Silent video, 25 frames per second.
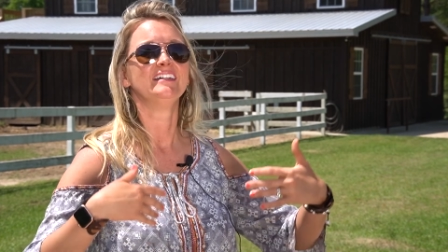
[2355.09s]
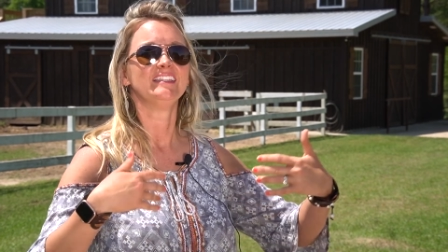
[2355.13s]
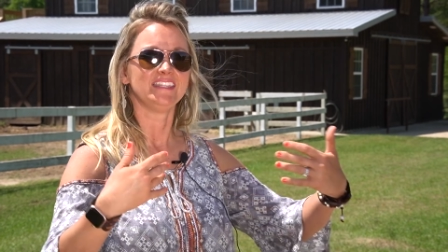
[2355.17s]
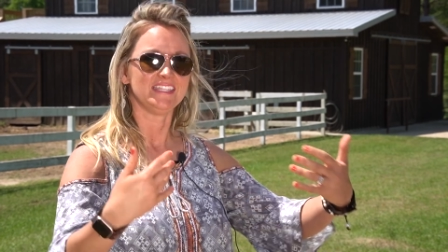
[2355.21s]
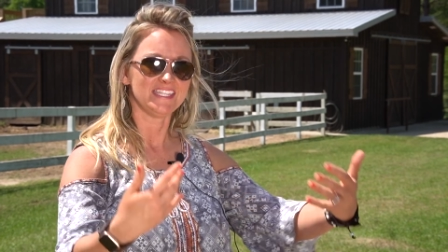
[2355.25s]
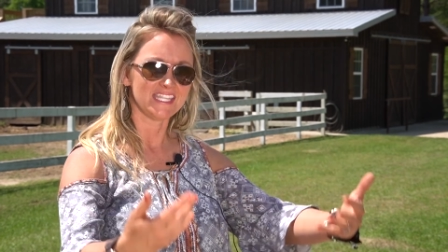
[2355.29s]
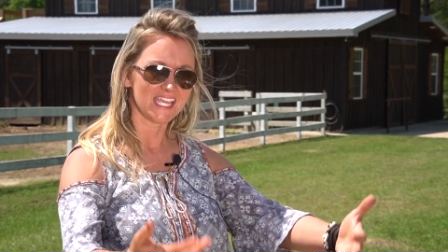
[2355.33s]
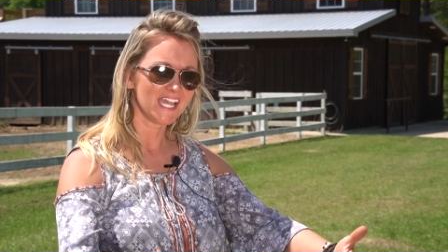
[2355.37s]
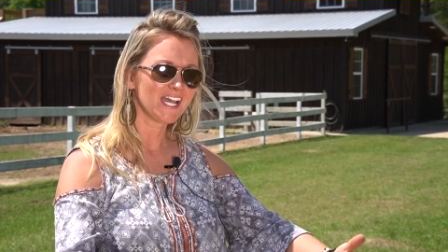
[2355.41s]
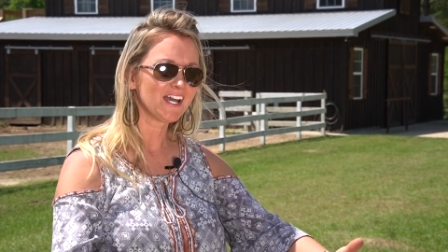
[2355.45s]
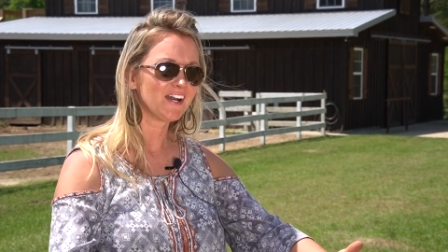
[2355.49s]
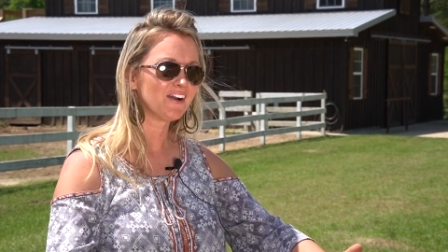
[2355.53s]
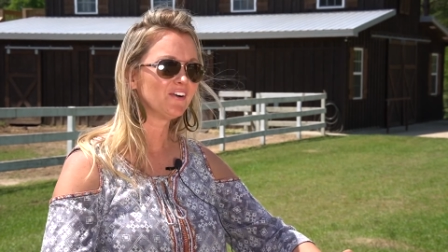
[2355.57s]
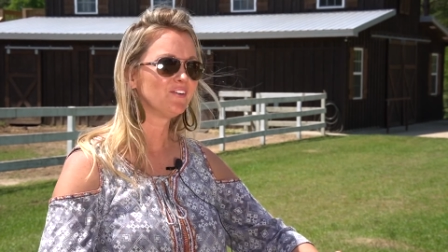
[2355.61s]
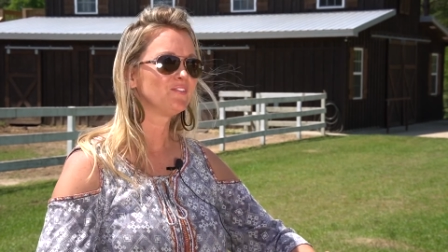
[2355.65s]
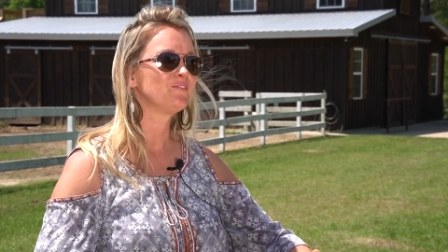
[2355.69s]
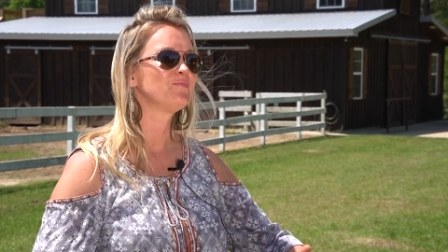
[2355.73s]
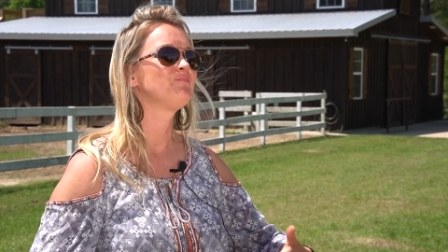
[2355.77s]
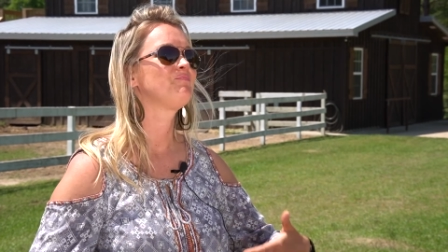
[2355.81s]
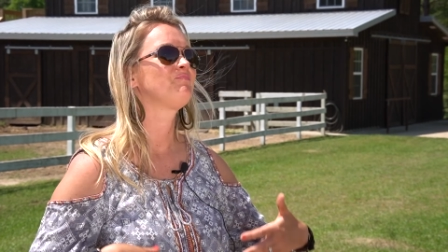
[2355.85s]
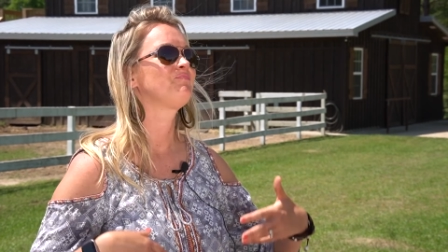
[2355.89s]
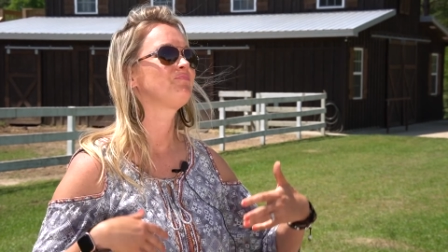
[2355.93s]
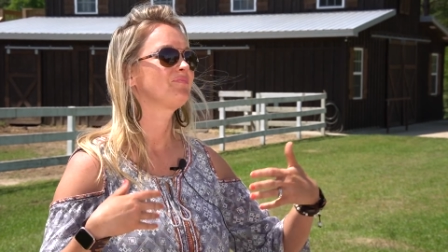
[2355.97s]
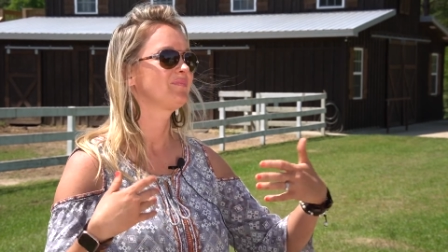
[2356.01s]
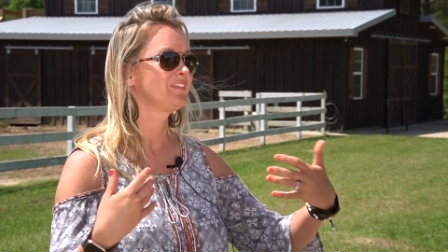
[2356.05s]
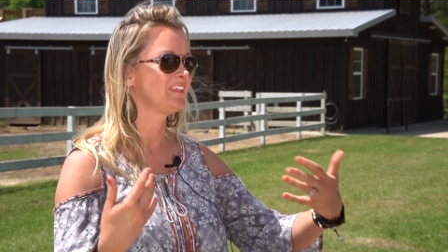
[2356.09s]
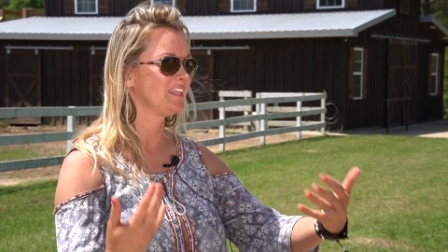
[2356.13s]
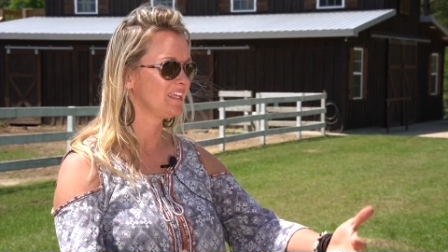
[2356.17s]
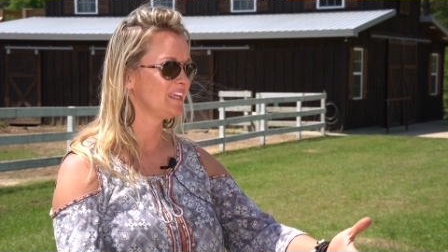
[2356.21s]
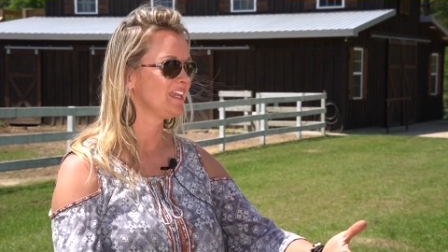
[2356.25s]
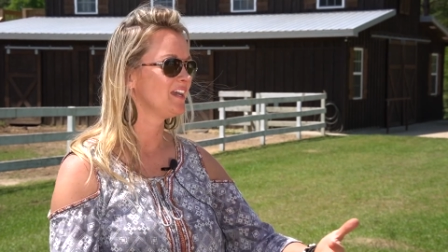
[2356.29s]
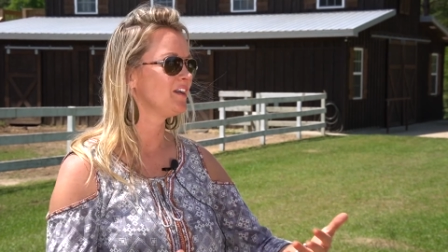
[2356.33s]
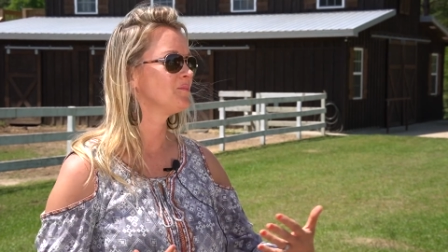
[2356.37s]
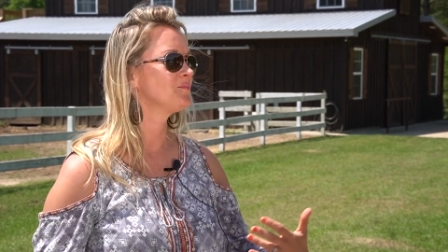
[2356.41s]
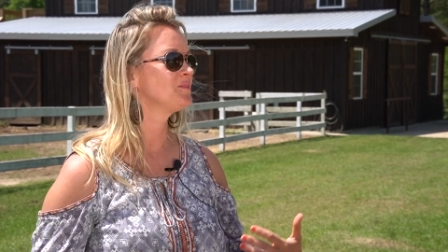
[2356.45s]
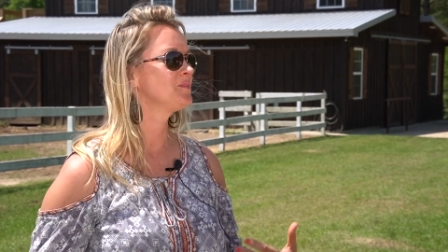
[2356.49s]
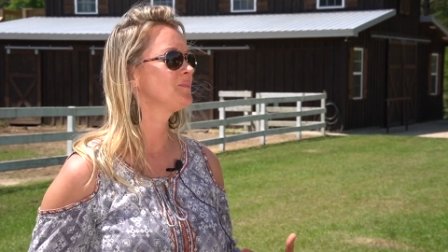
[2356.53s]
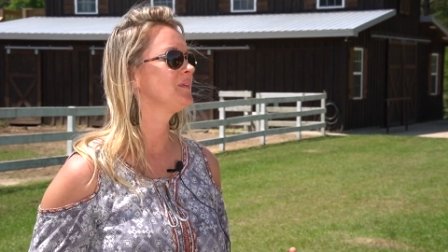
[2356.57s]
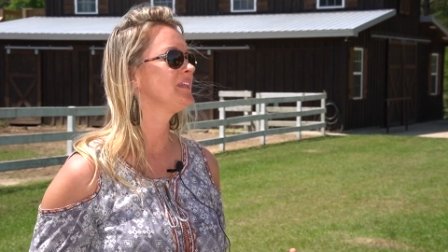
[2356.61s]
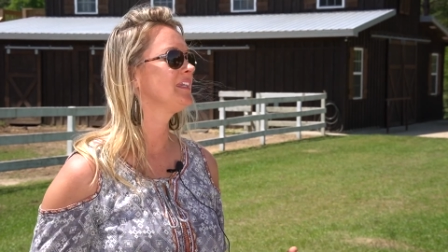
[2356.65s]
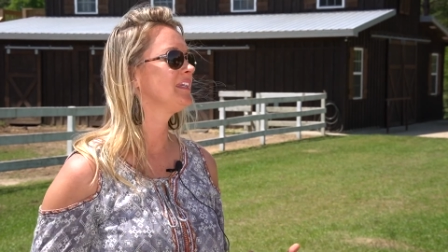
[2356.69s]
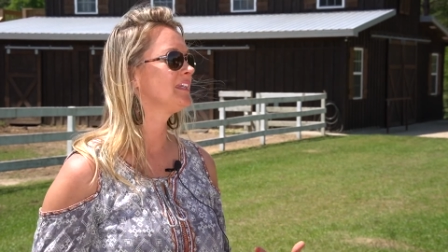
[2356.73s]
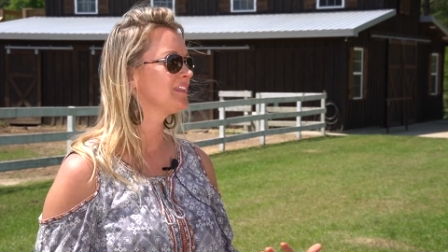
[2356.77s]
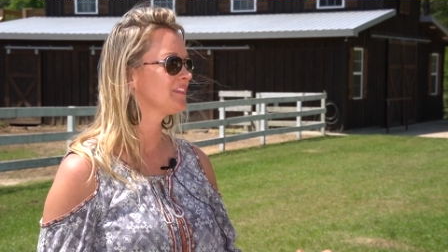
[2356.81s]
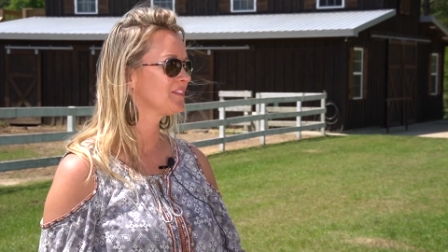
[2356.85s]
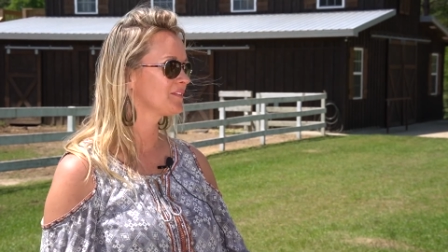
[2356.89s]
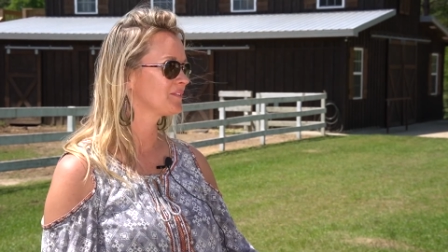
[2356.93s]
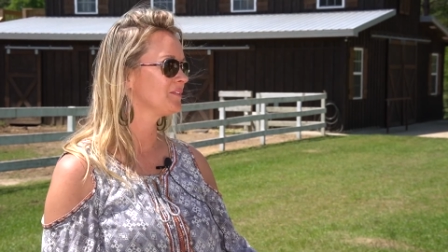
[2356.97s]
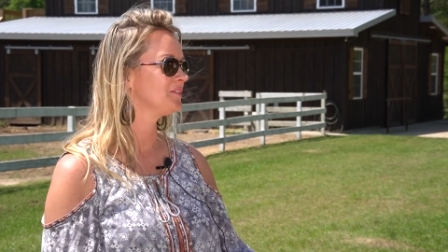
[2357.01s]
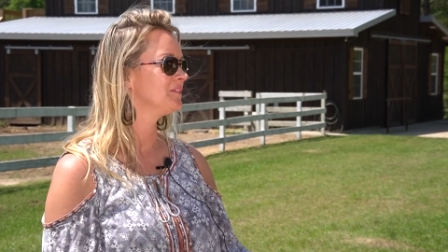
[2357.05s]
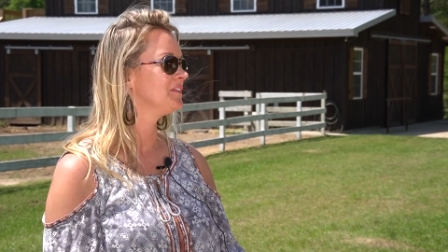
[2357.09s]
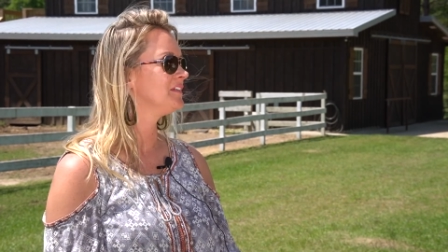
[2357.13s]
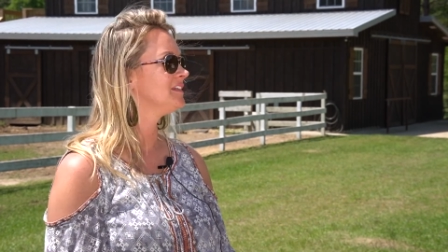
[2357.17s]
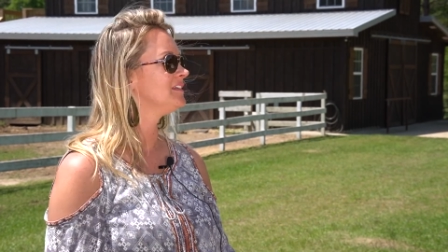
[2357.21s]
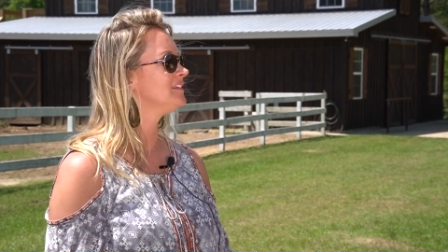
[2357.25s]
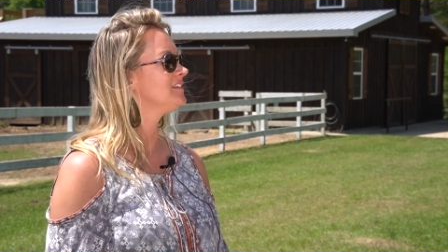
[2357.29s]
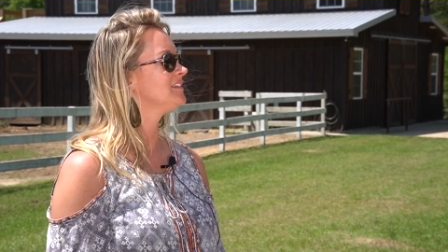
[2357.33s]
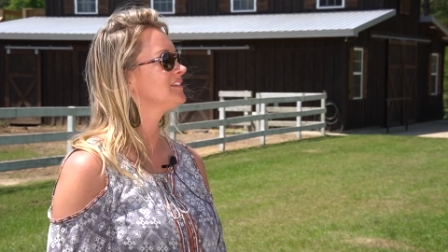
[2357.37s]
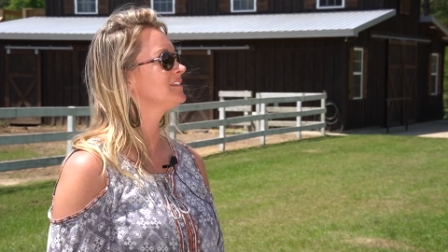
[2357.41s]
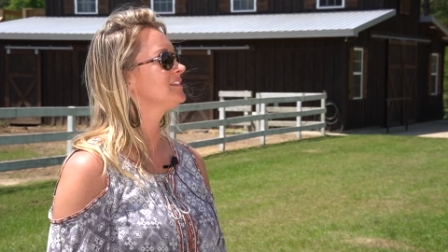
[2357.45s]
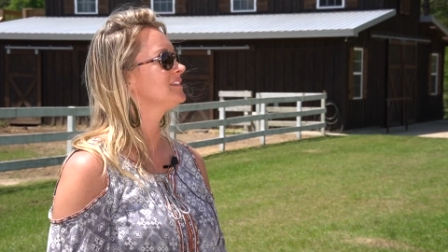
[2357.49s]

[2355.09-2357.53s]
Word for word: now that helped me get through it